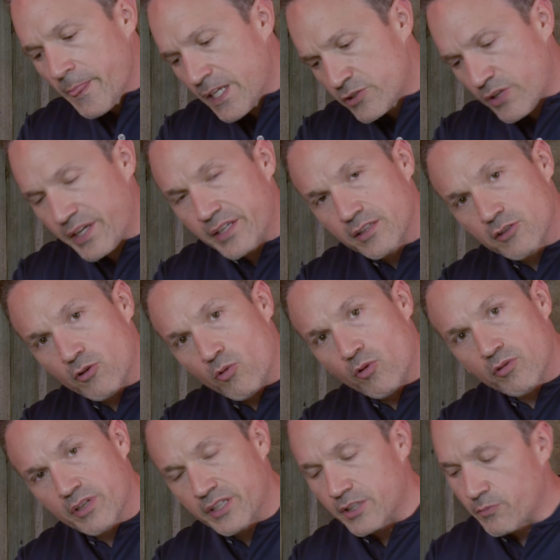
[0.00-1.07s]
Try to get a little
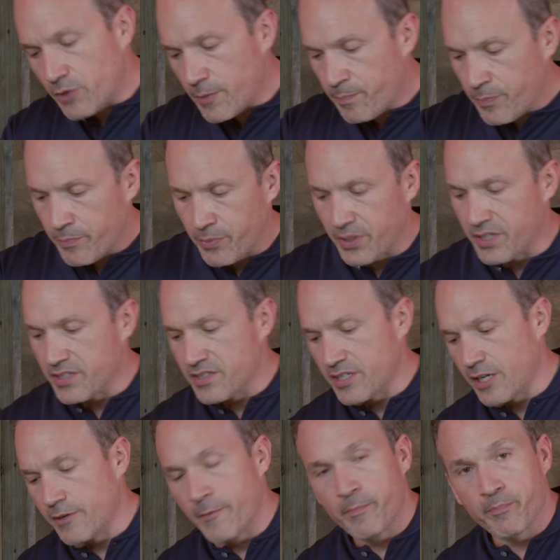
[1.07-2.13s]
oil on the rim, put it
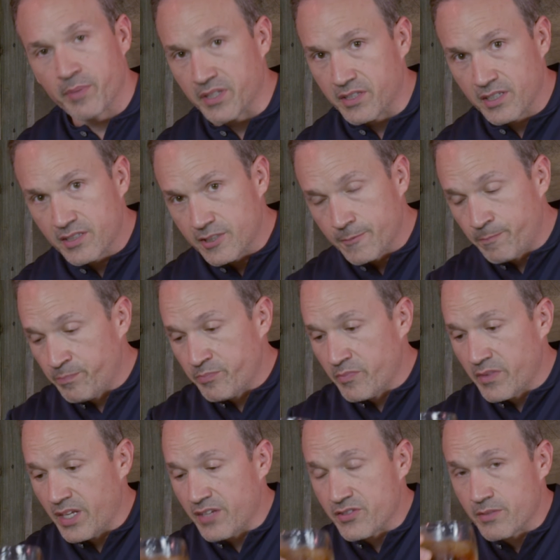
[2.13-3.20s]
inside. But this
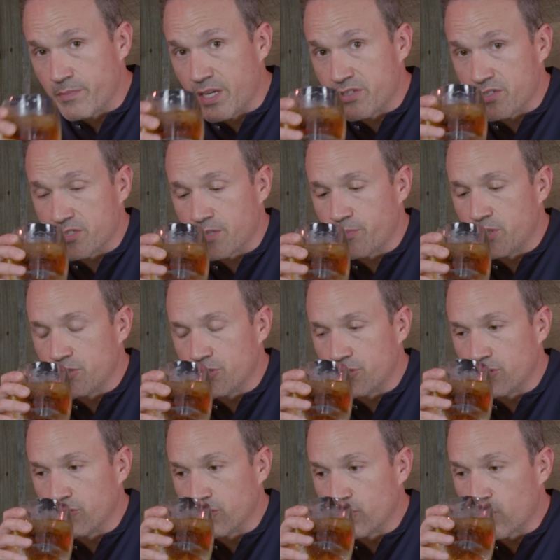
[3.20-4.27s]
is amazing, something you should
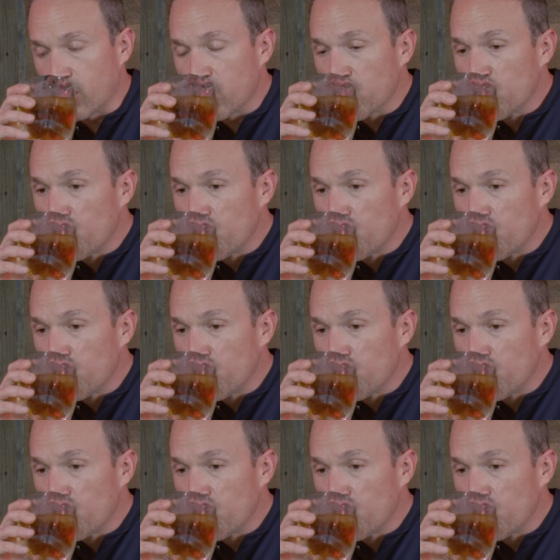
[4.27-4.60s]
truly try.